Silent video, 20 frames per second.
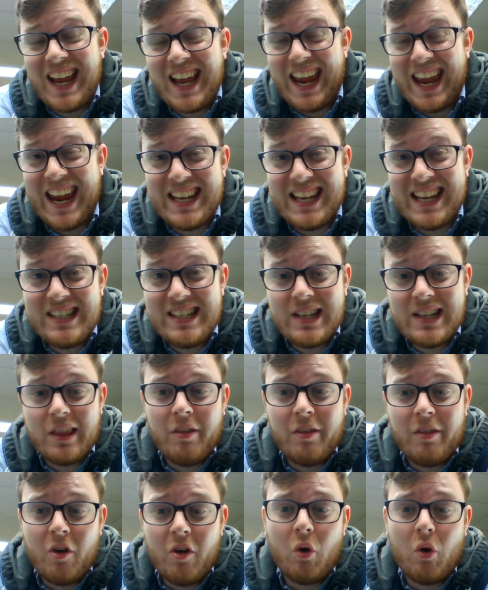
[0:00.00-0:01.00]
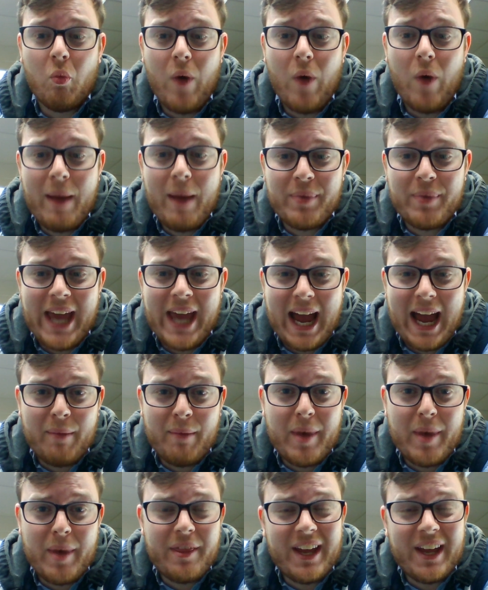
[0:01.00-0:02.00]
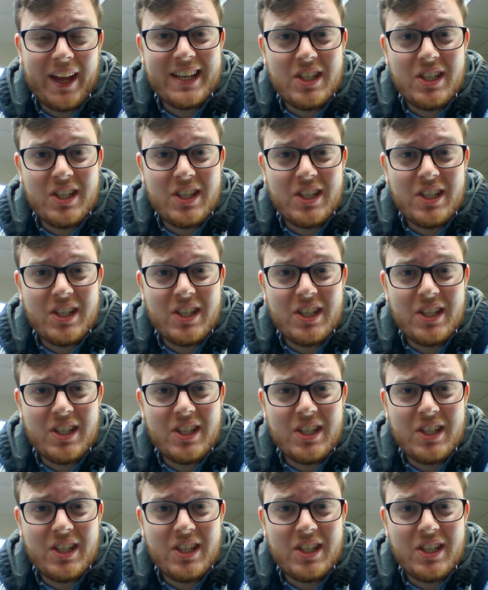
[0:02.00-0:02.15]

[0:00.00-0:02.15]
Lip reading: is the webcam that is